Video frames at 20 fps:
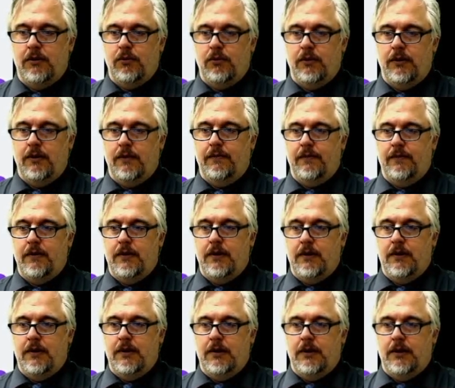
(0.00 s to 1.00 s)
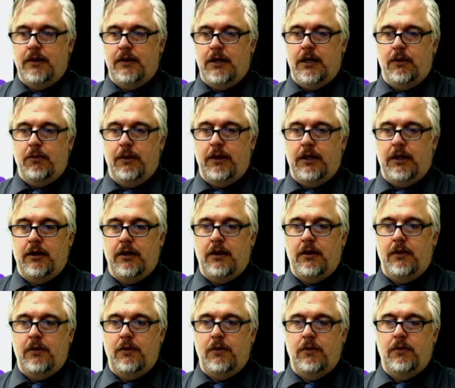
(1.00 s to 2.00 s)
There we
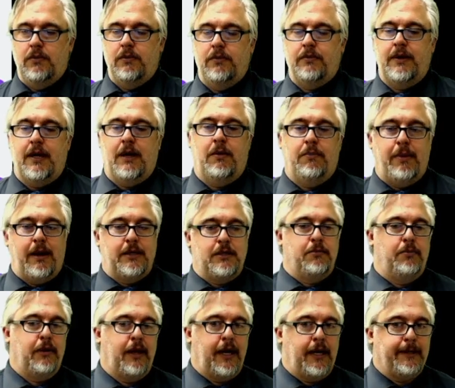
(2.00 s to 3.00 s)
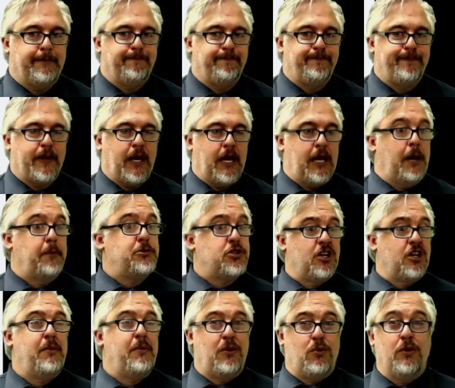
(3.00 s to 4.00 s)
go. Now back to blank. And I'm just
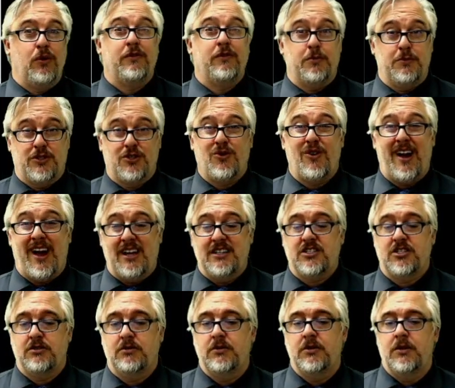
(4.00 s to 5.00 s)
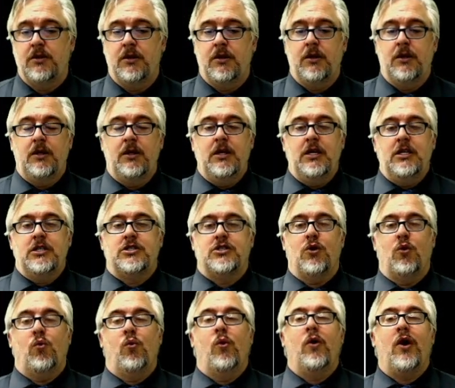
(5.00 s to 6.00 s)
going to make one from scratch. So
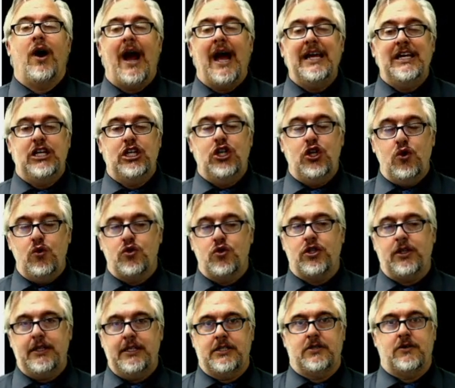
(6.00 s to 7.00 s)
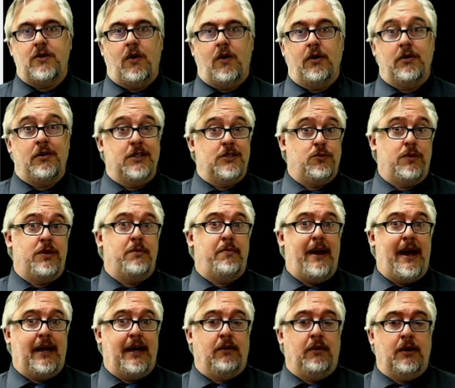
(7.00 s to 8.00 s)
where I usually start is with the
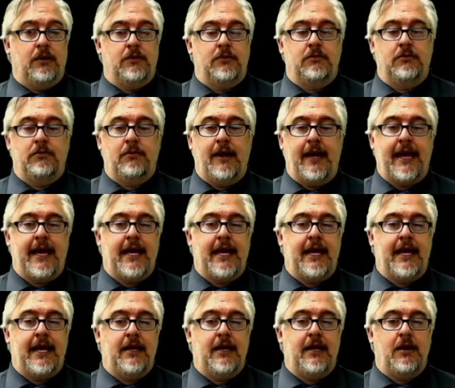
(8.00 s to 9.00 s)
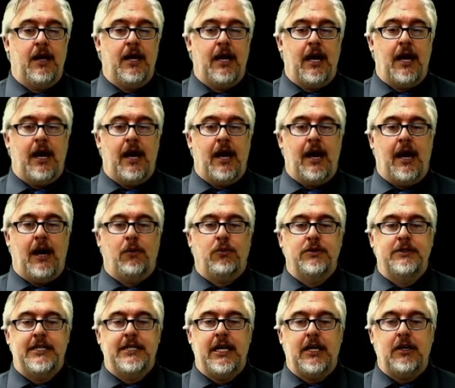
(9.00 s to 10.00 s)
background. And I will
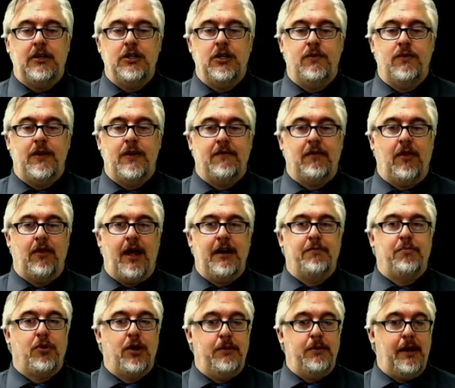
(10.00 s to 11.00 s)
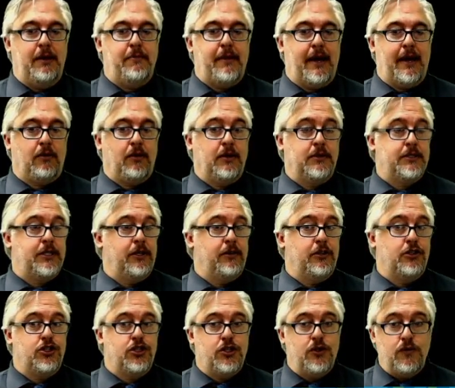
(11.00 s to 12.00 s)
tell you, they have a lot of pre-made backgrounds here to
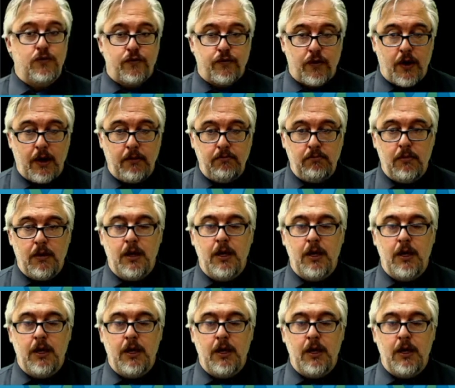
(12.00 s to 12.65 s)
choose from.